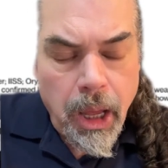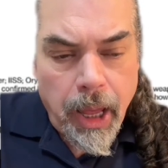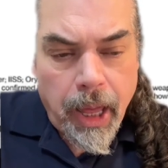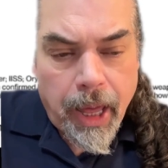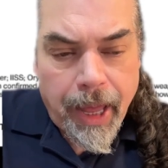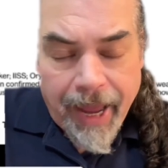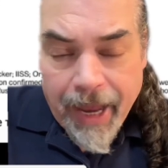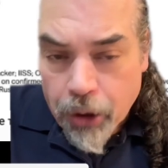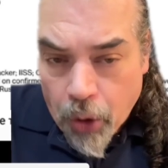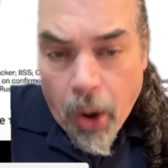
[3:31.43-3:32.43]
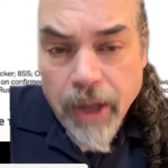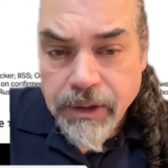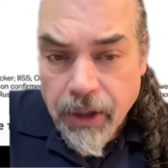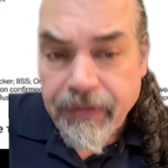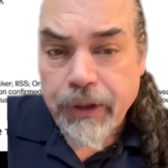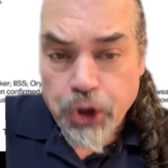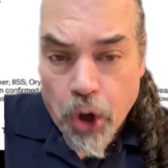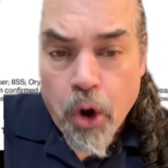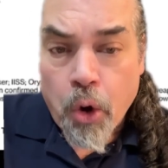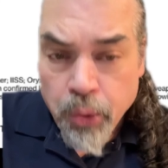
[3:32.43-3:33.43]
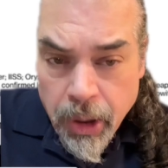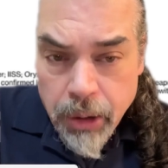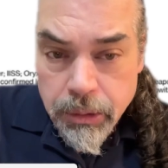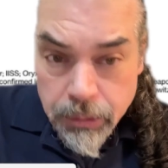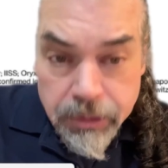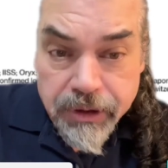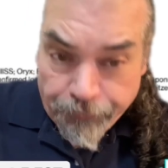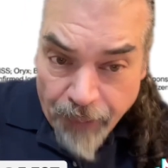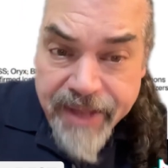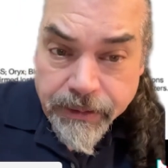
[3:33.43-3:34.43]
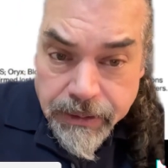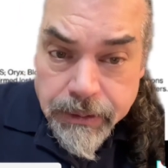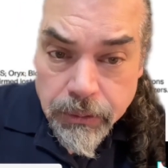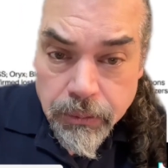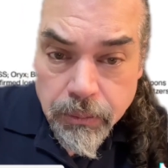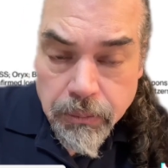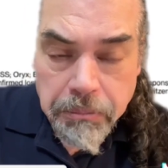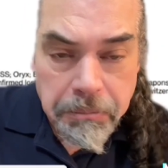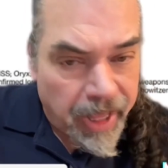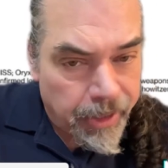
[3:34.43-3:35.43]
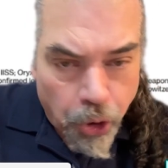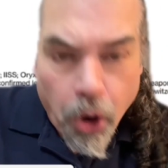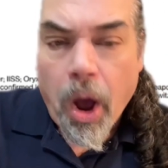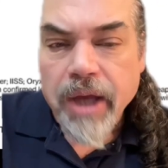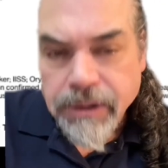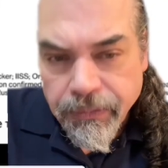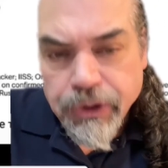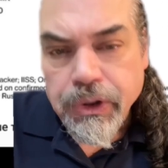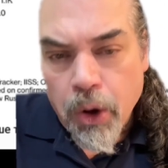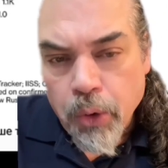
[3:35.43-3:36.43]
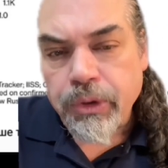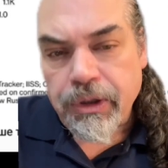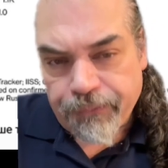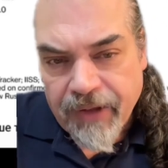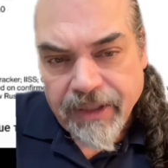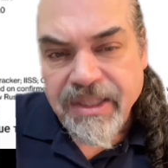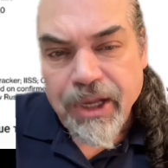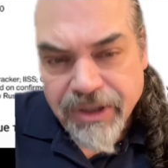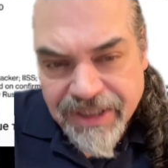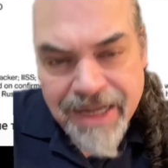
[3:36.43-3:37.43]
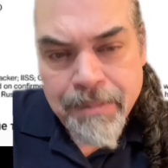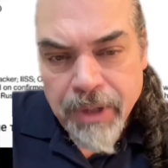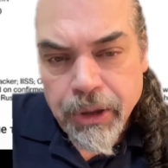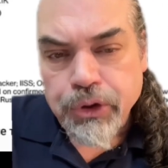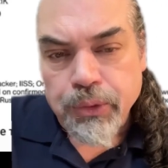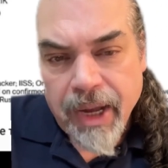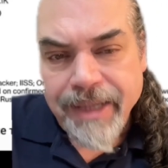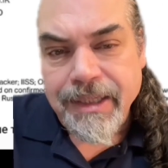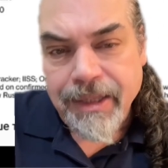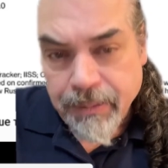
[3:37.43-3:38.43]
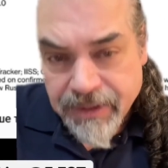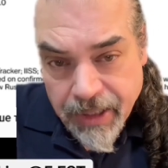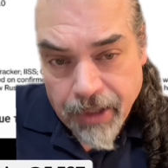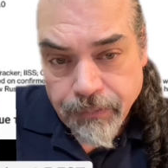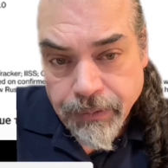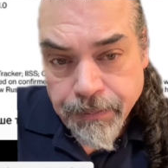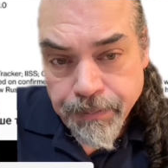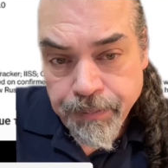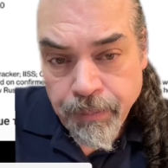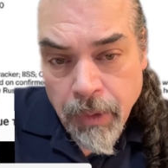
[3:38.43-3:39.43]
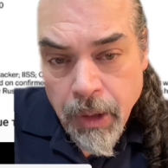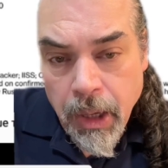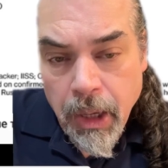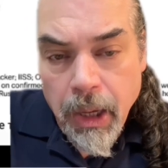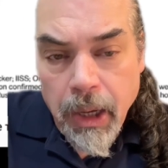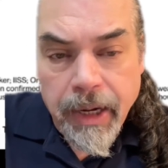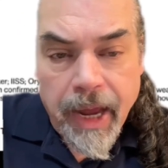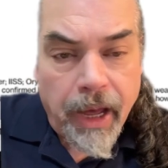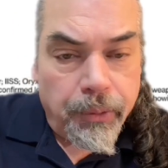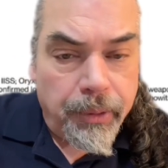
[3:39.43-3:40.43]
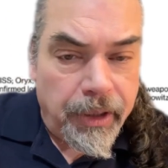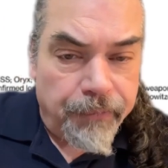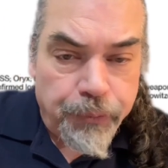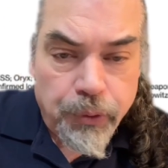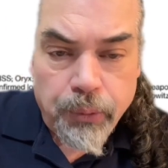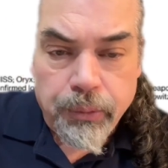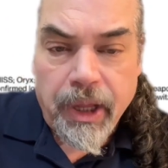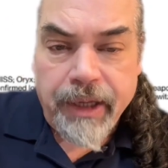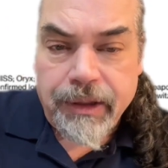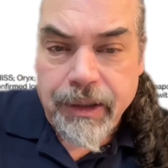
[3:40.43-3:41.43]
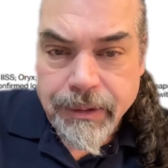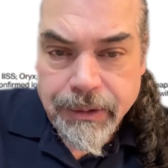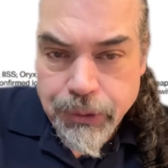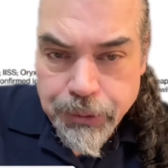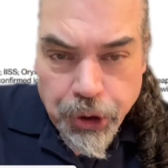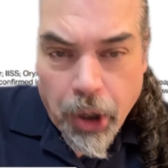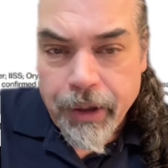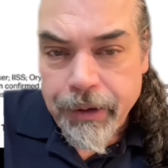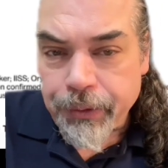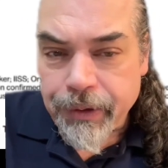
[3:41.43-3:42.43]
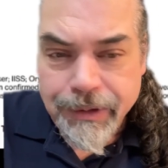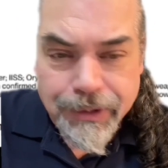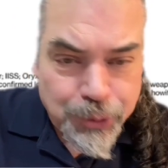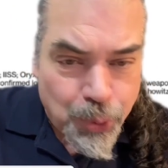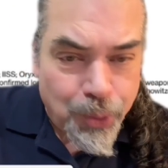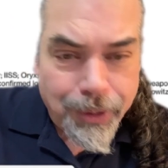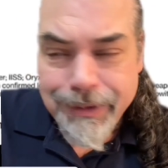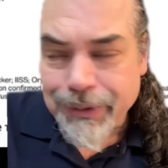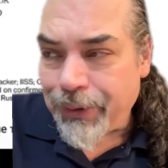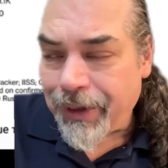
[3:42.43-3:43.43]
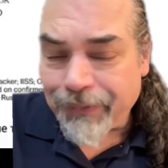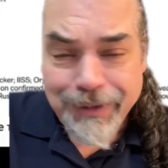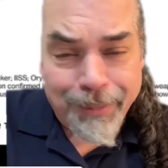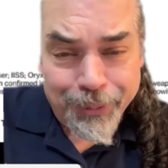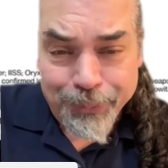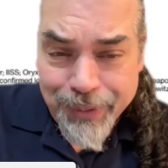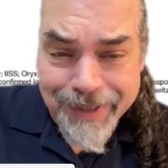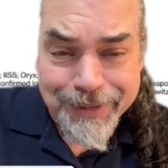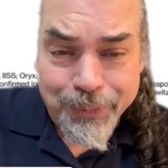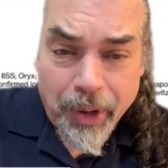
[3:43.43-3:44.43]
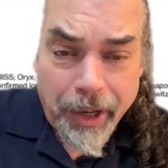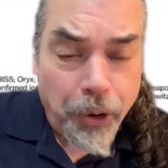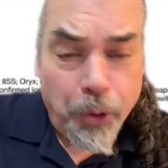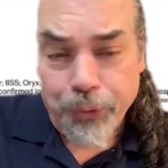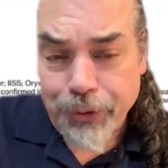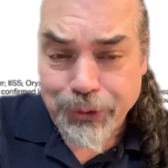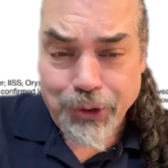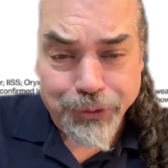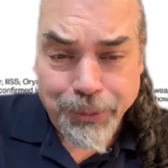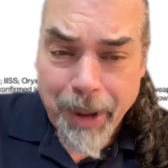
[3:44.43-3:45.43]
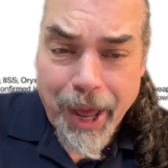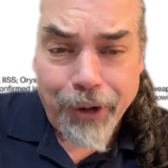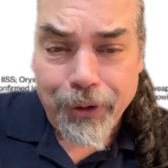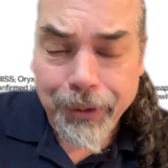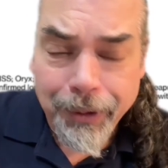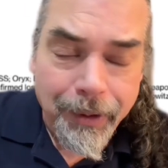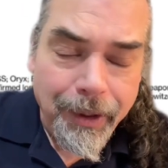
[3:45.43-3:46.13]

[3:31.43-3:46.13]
at a cost of its own defense. At a cost of its own defense, they're demilitarizing themselves. Now, if you don't like this chart or this source, or you have some other reason why, oh, this doesn't matter,